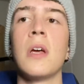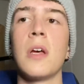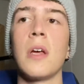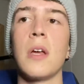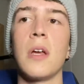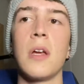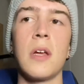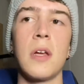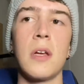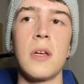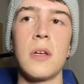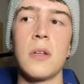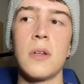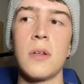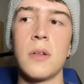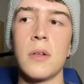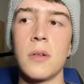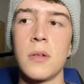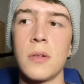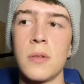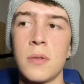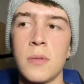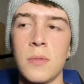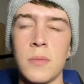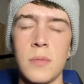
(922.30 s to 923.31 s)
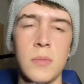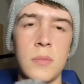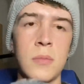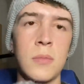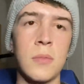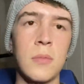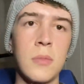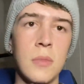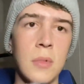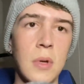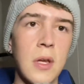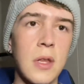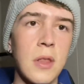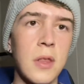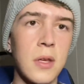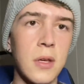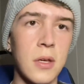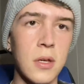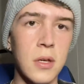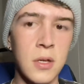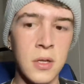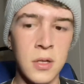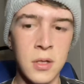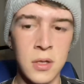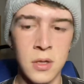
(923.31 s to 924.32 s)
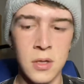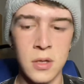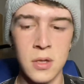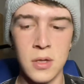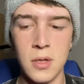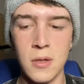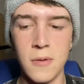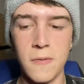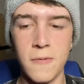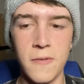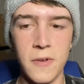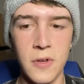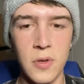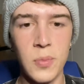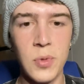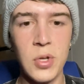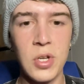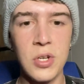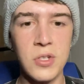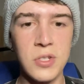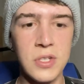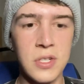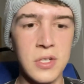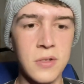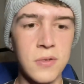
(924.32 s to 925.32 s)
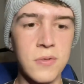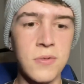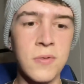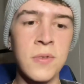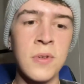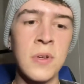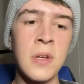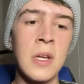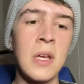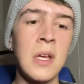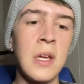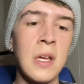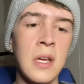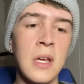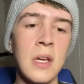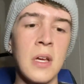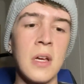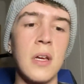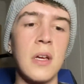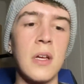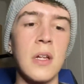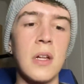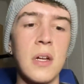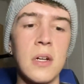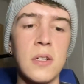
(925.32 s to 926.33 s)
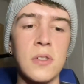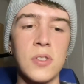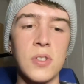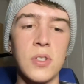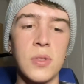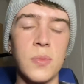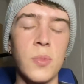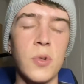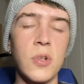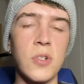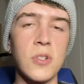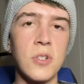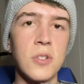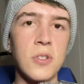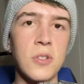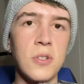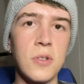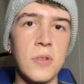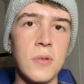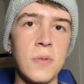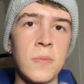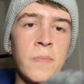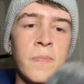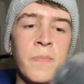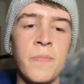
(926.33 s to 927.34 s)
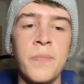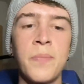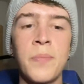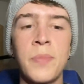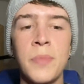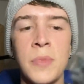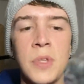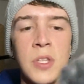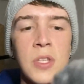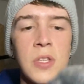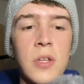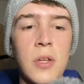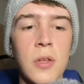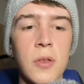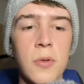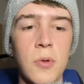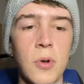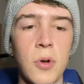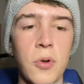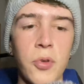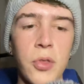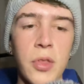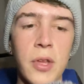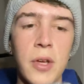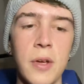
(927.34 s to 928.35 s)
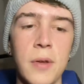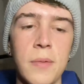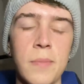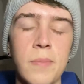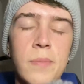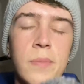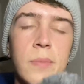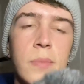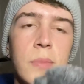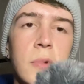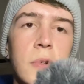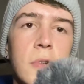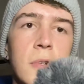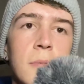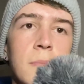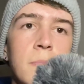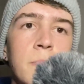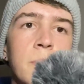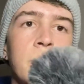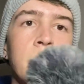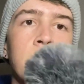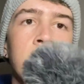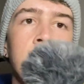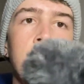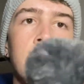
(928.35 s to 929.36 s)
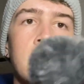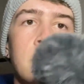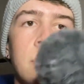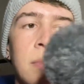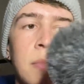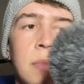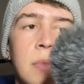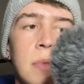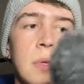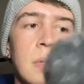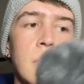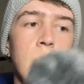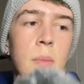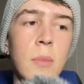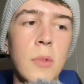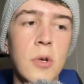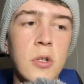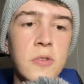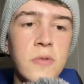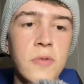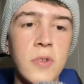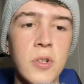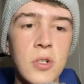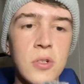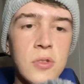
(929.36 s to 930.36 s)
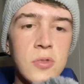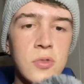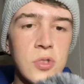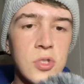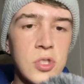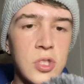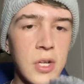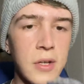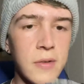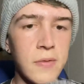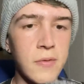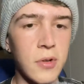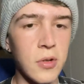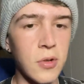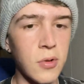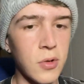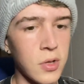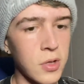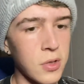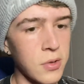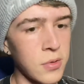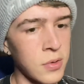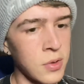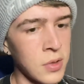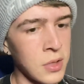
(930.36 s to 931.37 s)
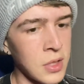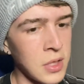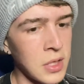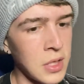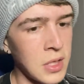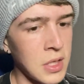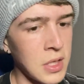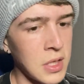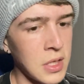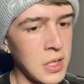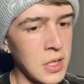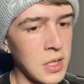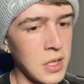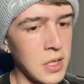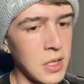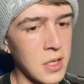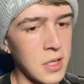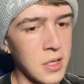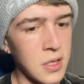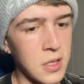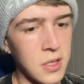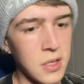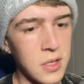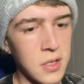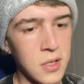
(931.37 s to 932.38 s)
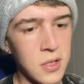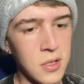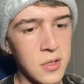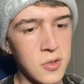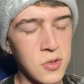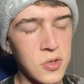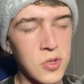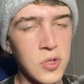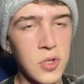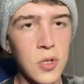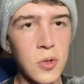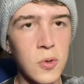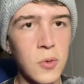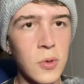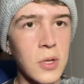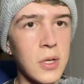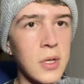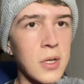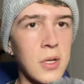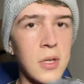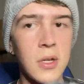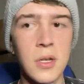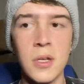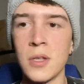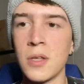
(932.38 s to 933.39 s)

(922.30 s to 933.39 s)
and I think filming yourself, it actually pushes you. Nothing wrong with that, but most of all, just have fun with it. There's no like